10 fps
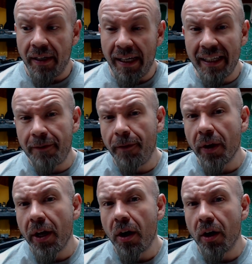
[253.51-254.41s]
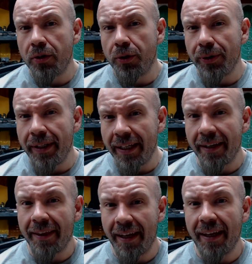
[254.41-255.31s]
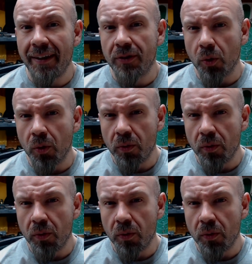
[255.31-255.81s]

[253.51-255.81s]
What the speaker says: it's very hard to get things